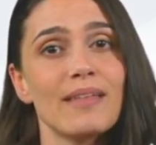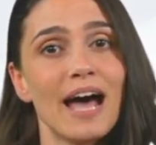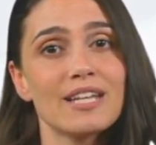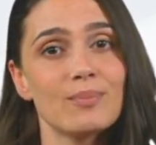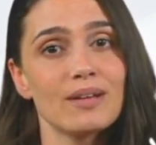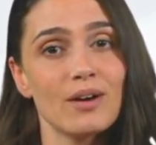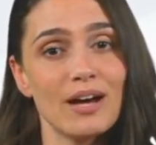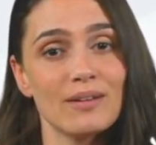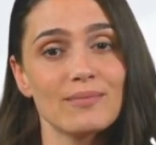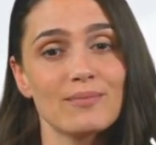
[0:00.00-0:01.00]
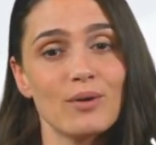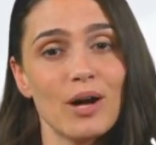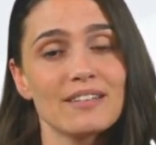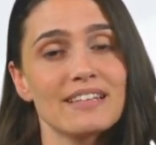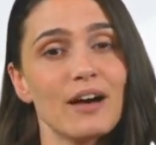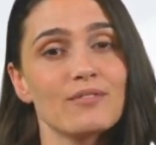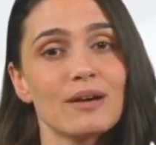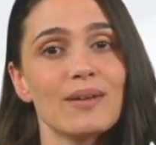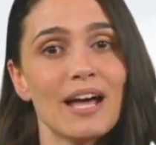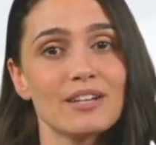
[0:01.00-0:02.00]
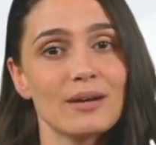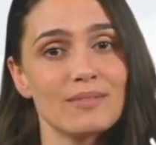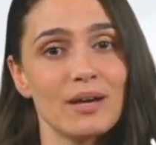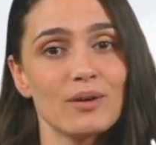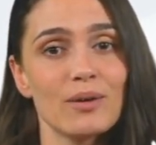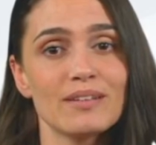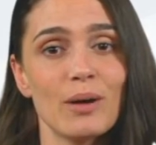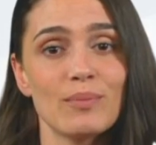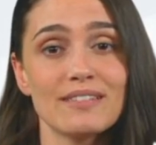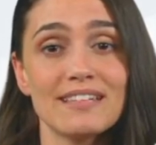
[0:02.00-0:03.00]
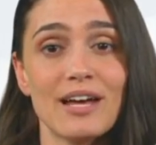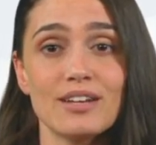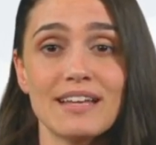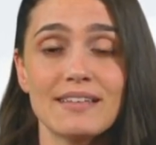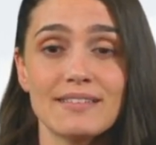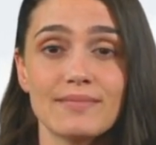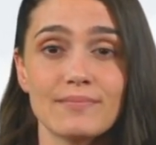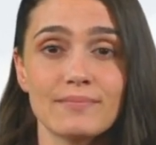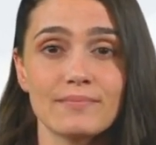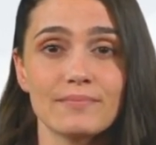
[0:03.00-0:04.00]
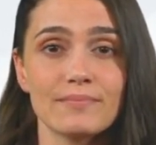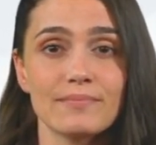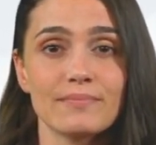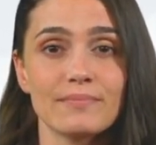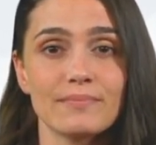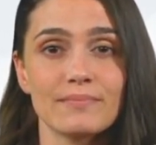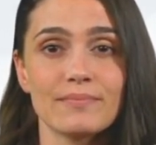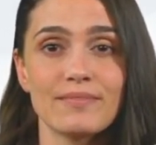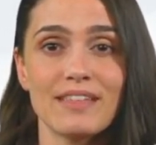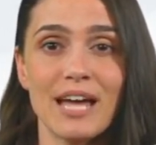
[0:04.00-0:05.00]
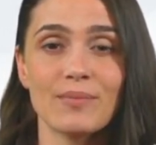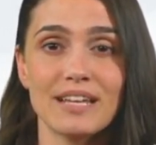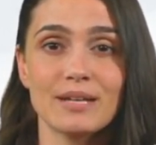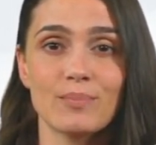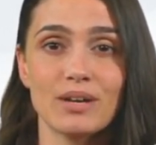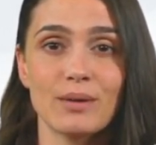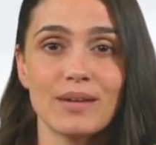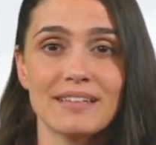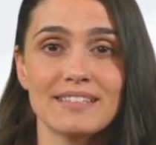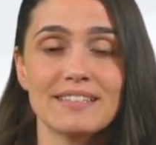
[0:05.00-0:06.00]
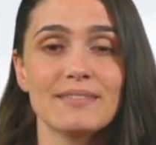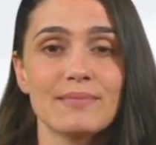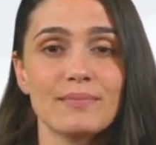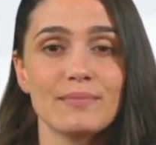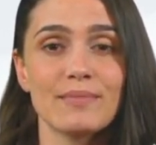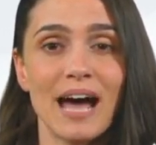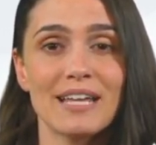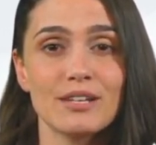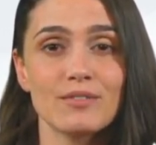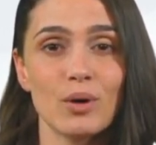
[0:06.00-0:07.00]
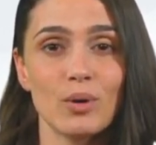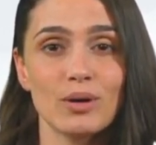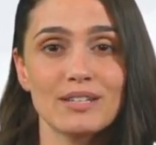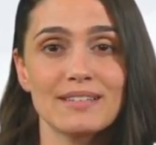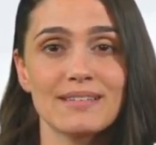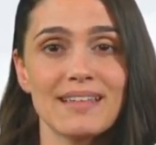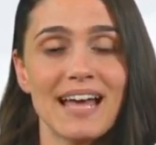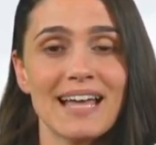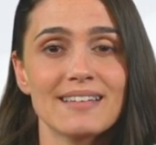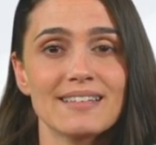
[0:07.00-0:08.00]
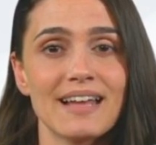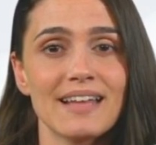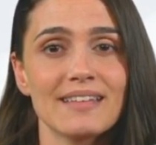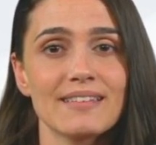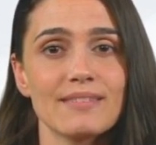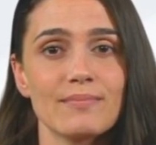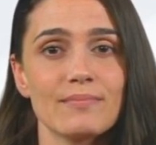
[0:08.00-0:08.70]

As we know, birds love to perch themselves on top of statues, various monuments, and of course, headstones.